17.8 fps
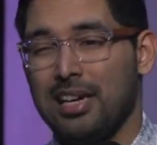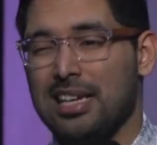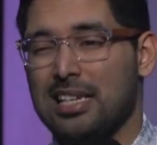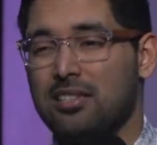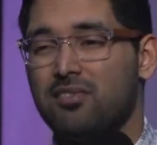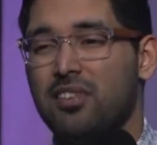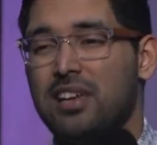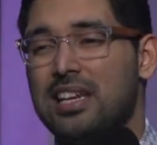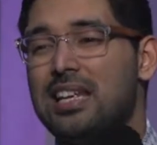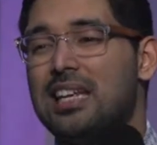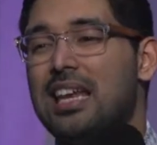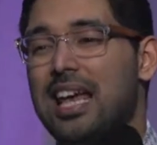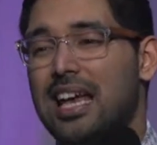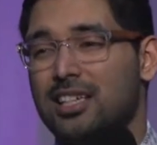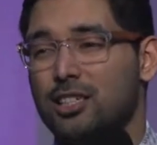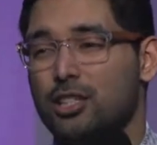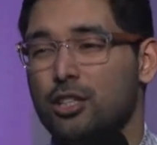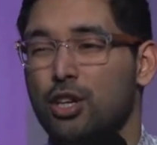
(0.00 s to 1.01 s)
is very
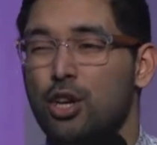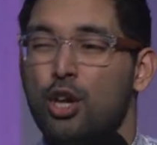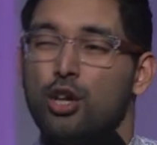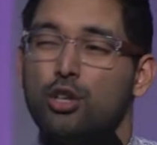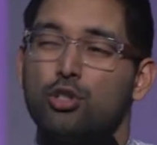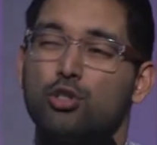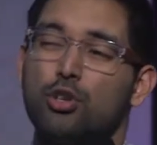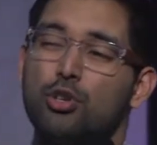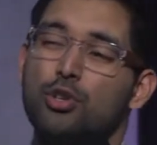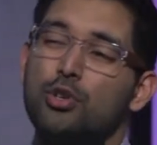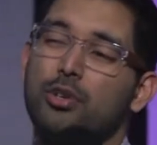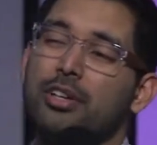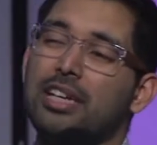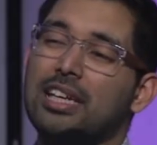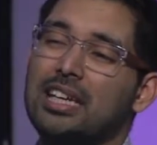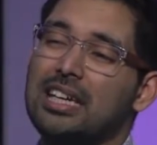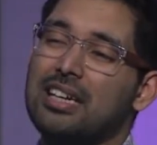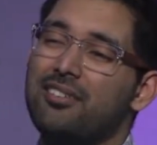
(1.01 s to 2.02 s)
less. So you
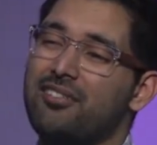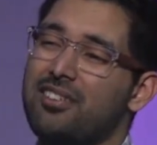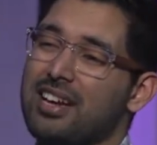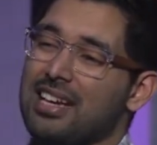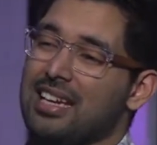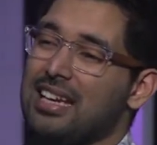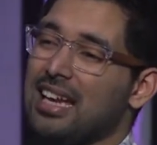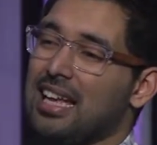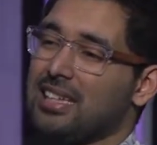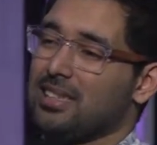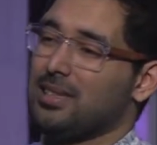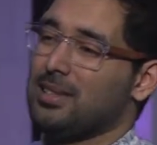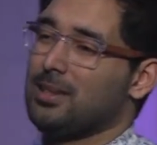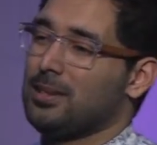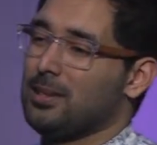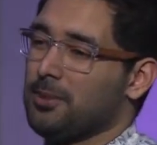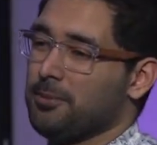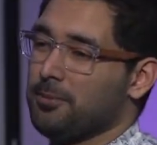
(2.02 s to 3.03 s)
hear very
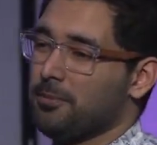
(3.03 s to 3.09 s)
less.